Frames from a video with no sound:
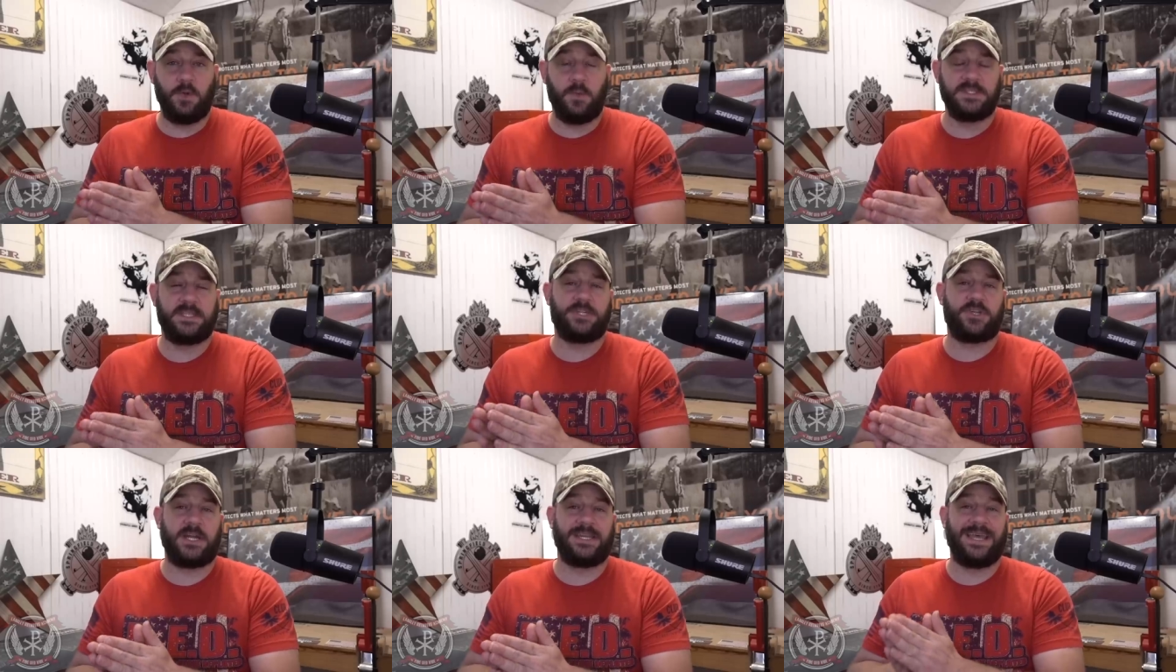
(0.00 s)
was they
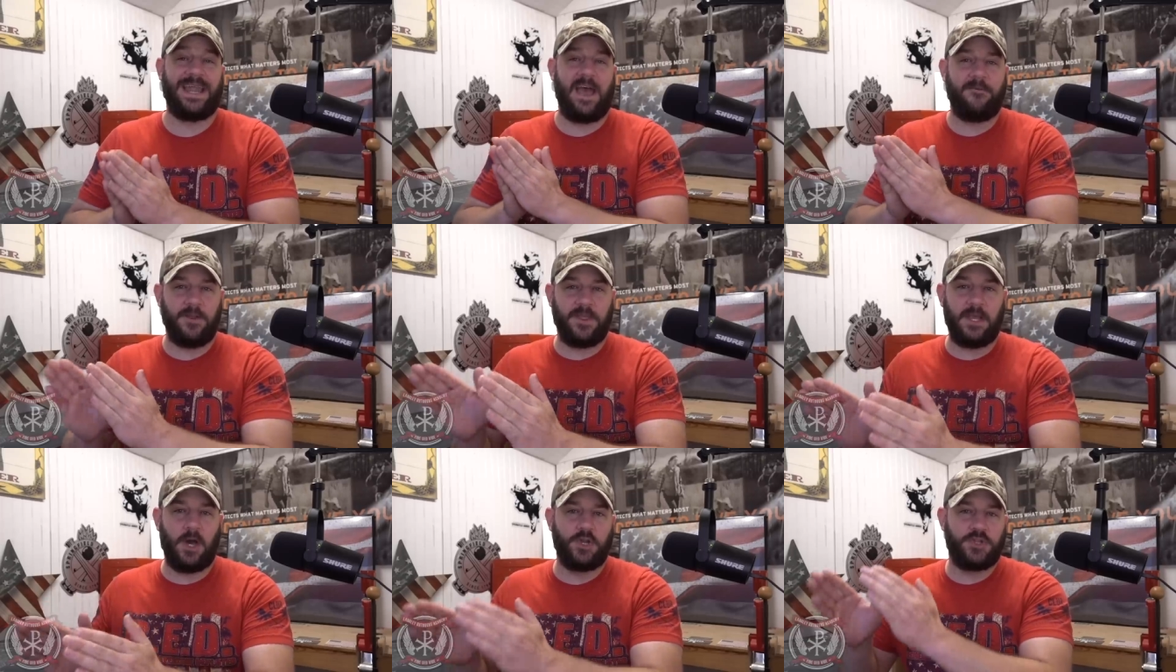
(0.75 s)
tried to get
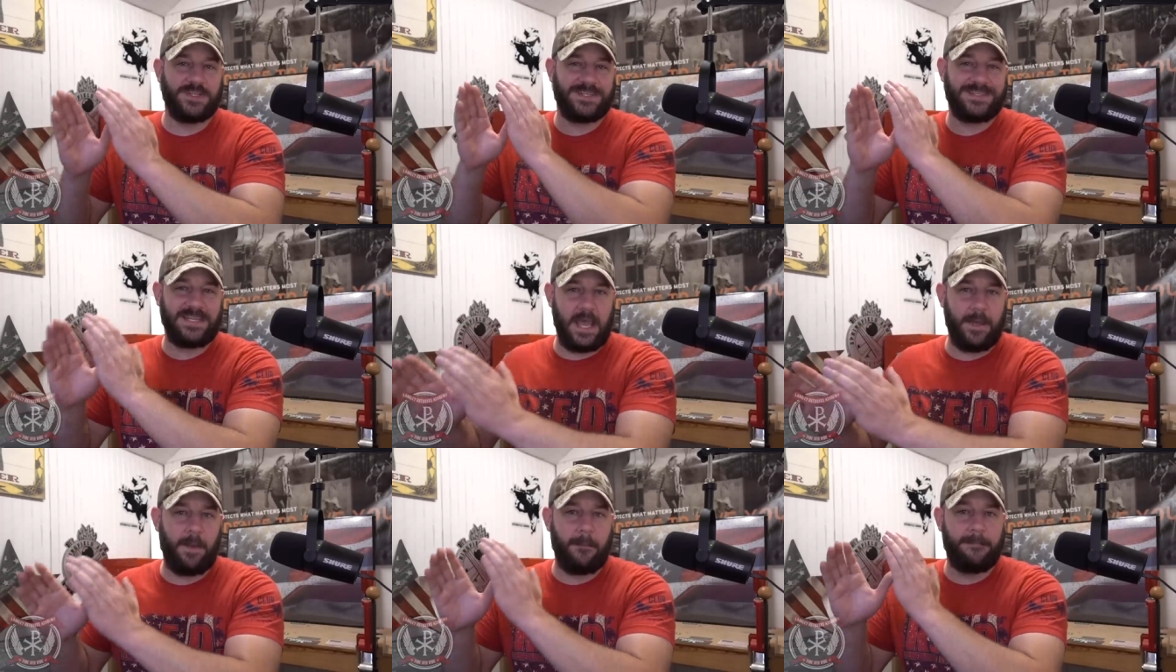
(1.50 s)
everything under the
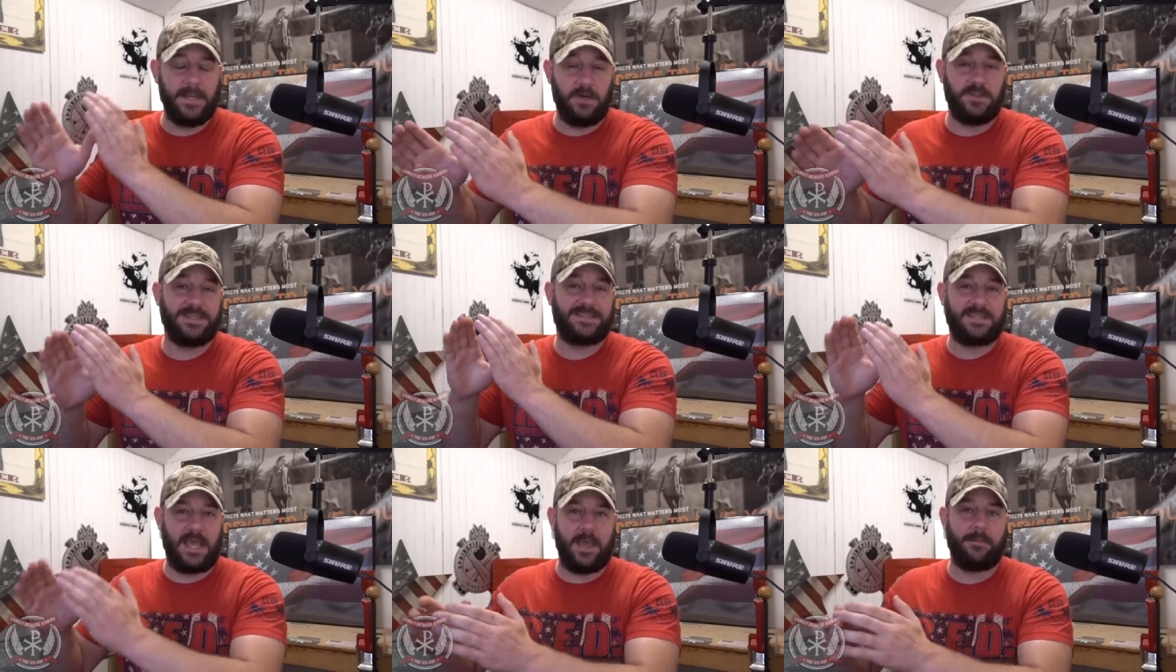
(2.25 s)
same bill, the
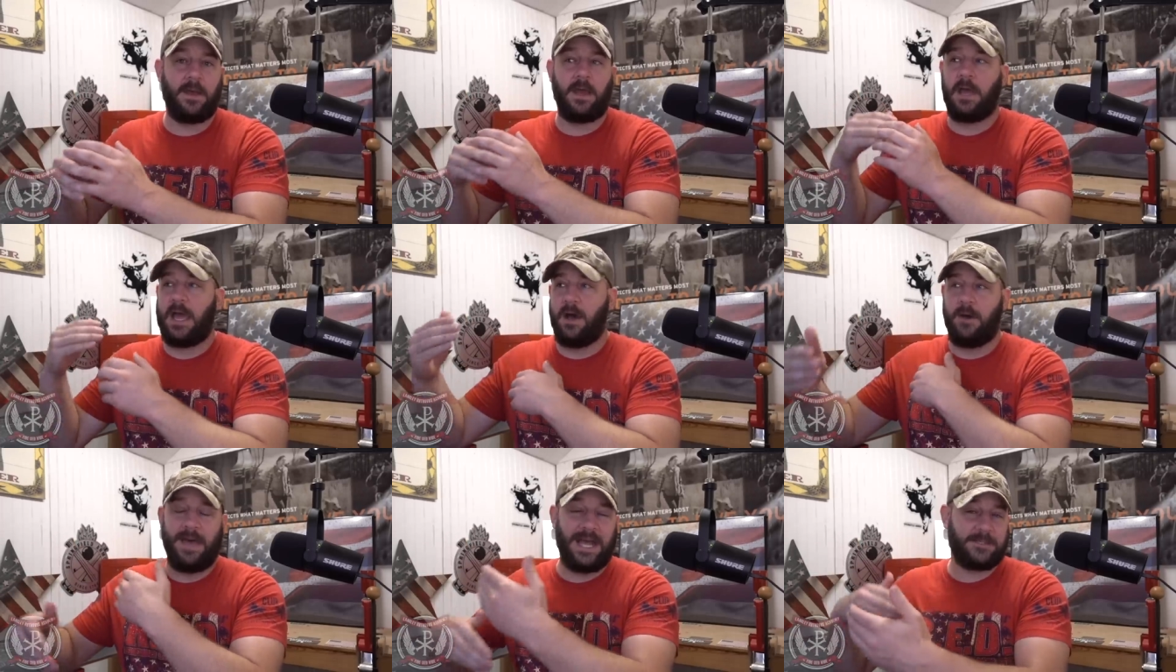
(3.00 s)
same
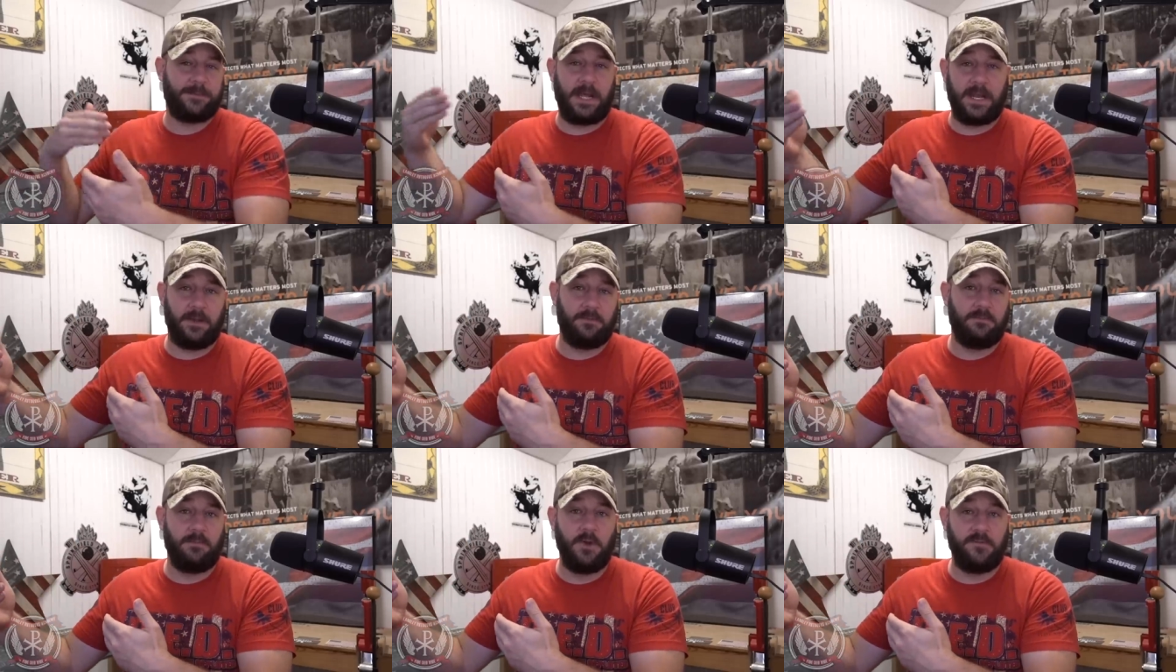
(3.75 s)
um,
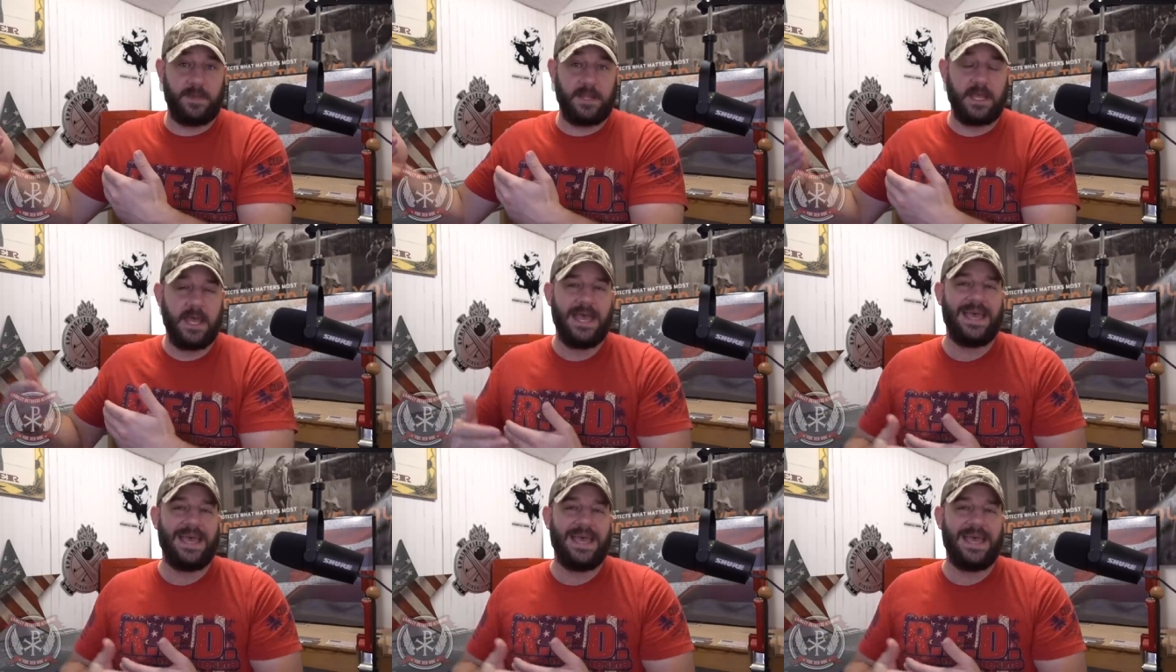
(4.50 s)
expedited movement.